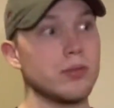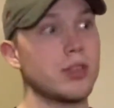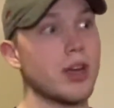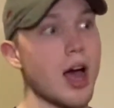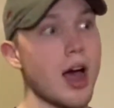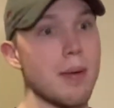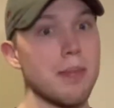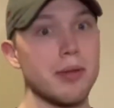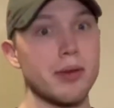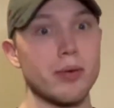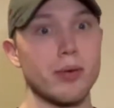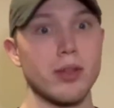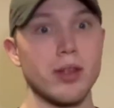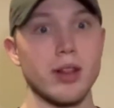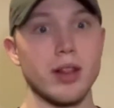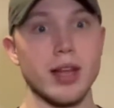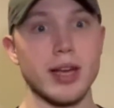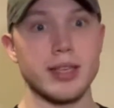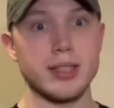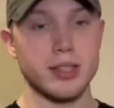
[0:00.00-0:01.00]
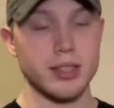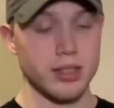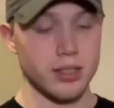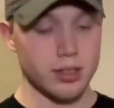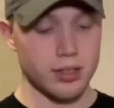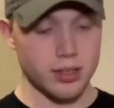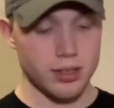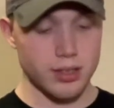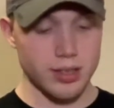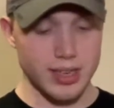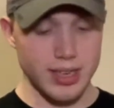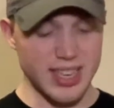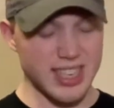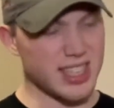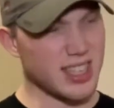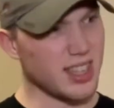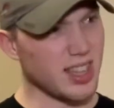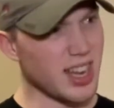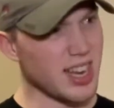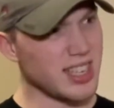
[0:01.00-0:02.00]
Goblin really likes these. Is
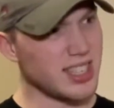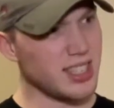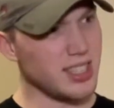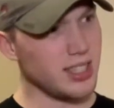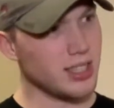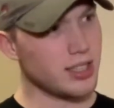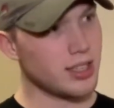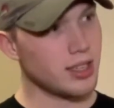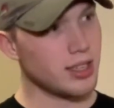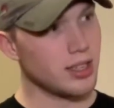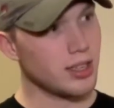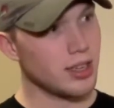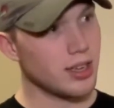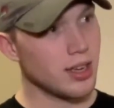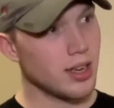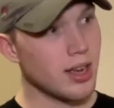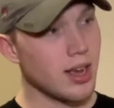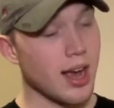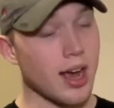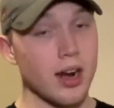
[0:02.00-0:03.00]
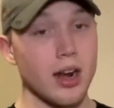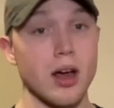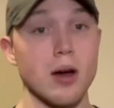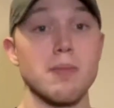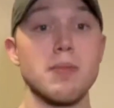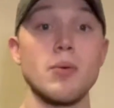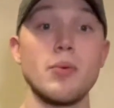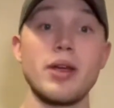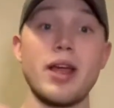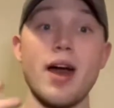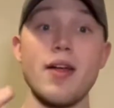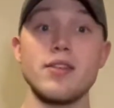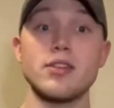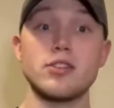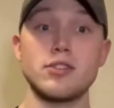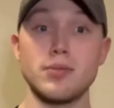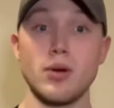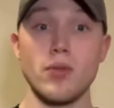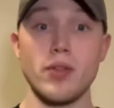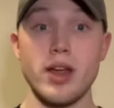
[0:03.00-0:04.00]
it licensed? I don't know, but we got these
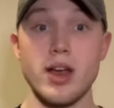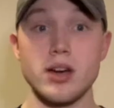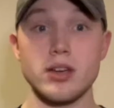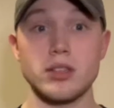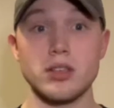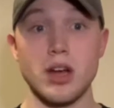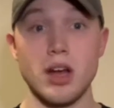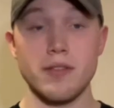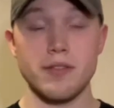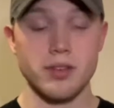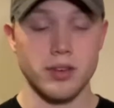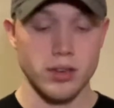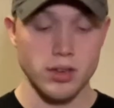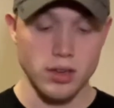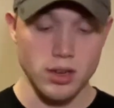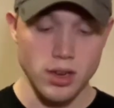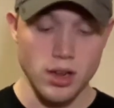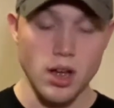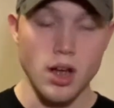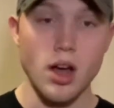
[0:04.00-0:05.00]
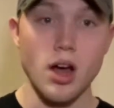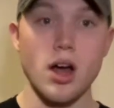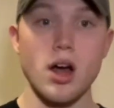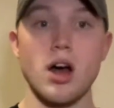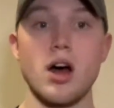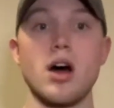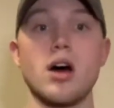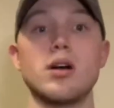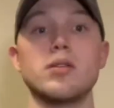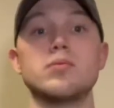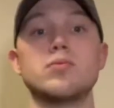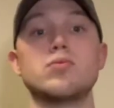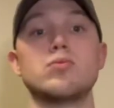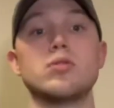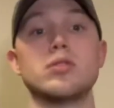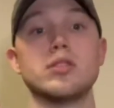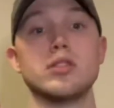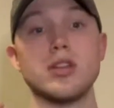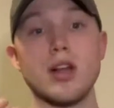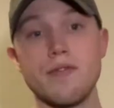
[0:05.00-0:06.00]
from Only Airsoft.
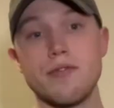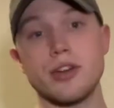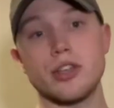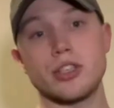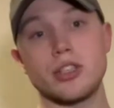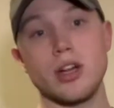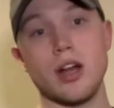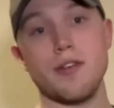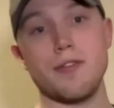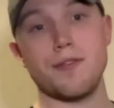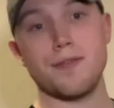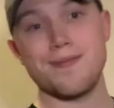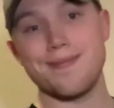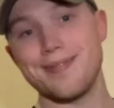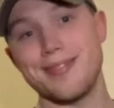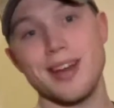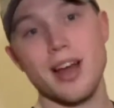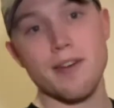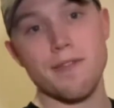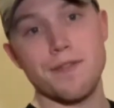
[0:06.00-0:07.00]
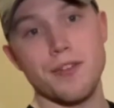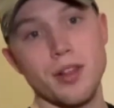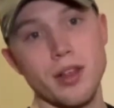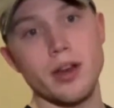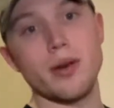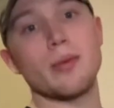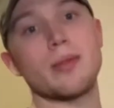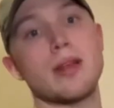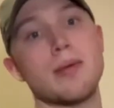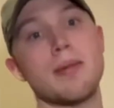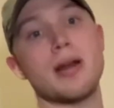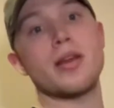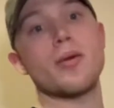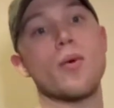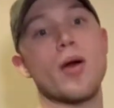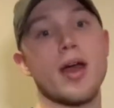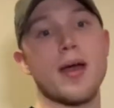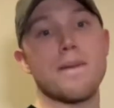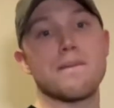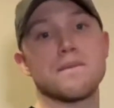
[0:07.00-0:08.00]
Love their stuff. Not affiliated with them
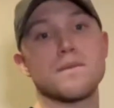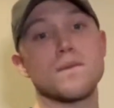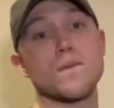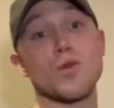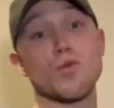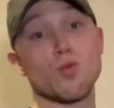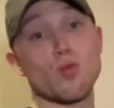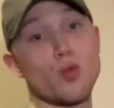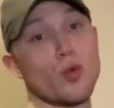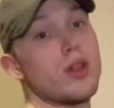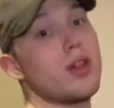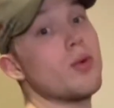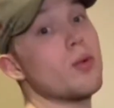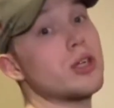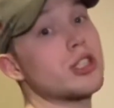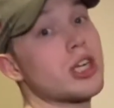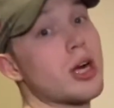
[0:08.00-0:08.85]
anyway. Really wish I